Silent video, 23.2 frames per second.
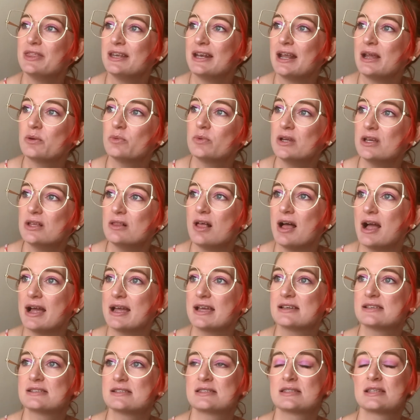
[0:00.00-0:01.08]
then I
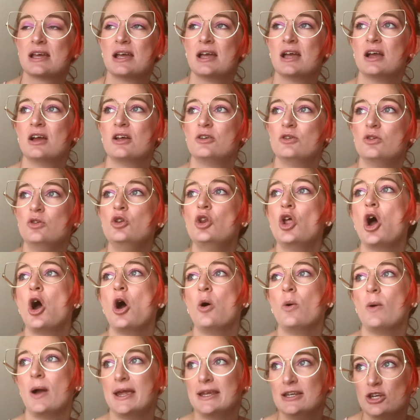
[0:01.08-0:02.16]
realized no,
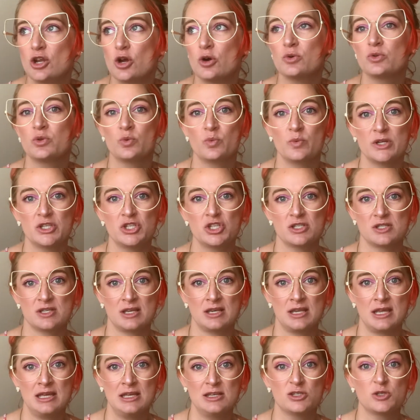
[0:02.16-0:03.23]
I know The Witch is
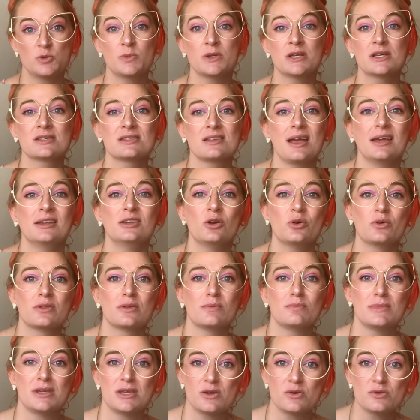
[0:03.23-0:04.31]
Unhinged because I know the
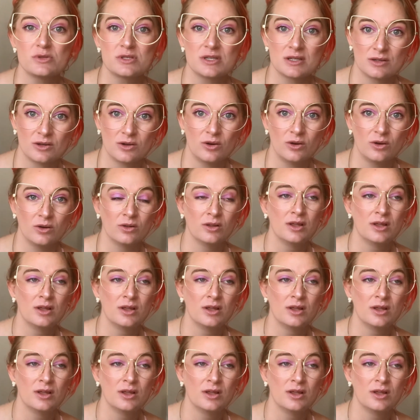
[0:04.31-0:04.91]
musical.